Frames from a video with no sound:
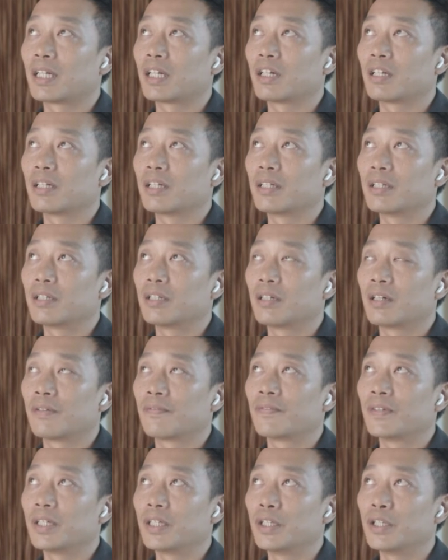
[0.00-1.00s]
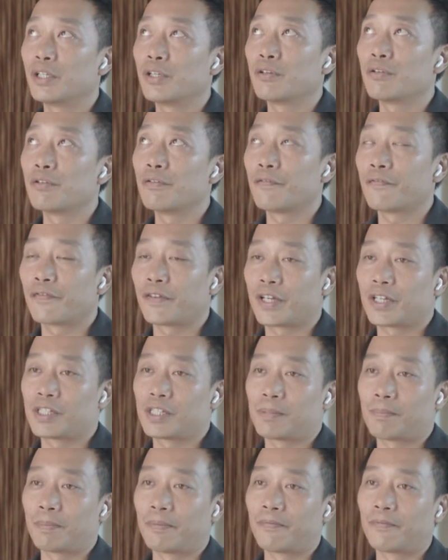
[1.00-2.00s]
a lot of new
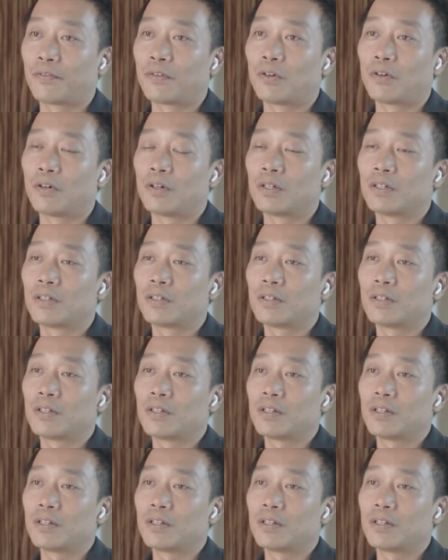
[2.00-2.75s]
things before,